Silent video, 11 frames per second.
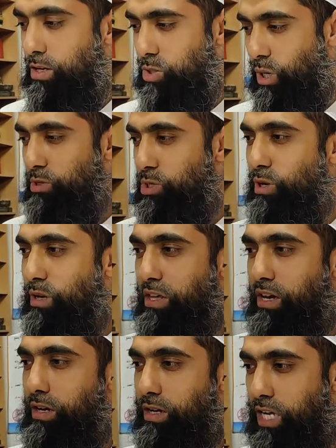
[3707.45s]
So I was doing
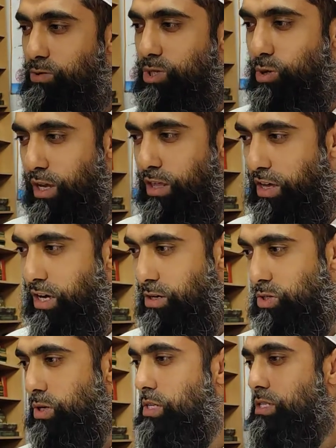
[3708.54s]
dhikr and he was doing dhikr.
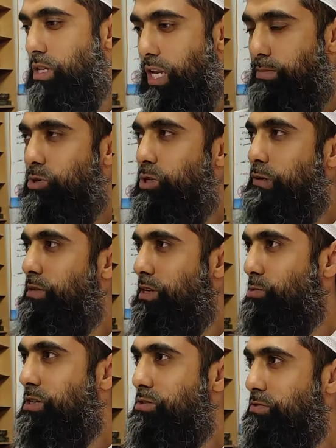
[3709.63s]
So I said salam to him and I
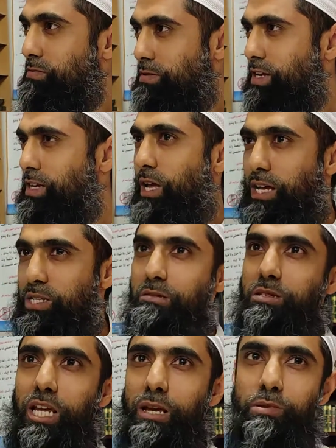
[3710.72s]
went to ask
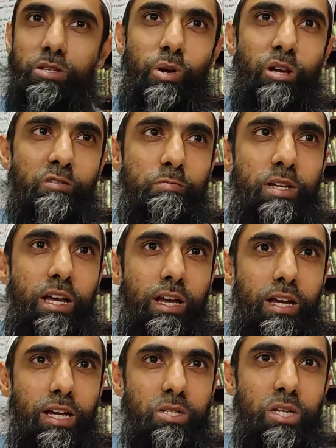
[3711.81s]
his name and said, where are you from?
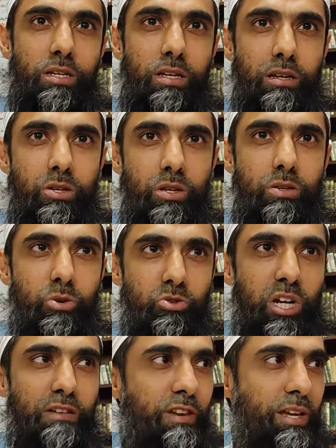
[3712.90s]
He said, you're
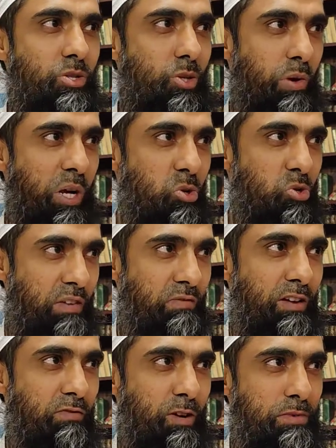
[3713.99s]
traveling, so where are you
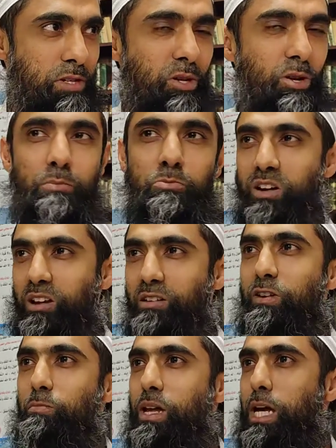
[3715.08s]
traveling from? He said, I'm traveling
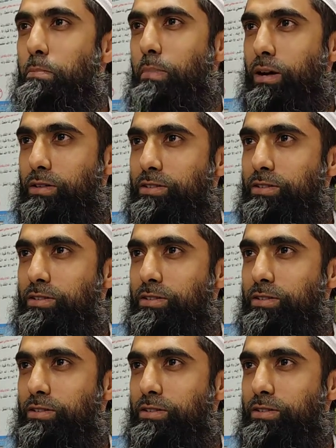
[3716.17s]
from Lakamba.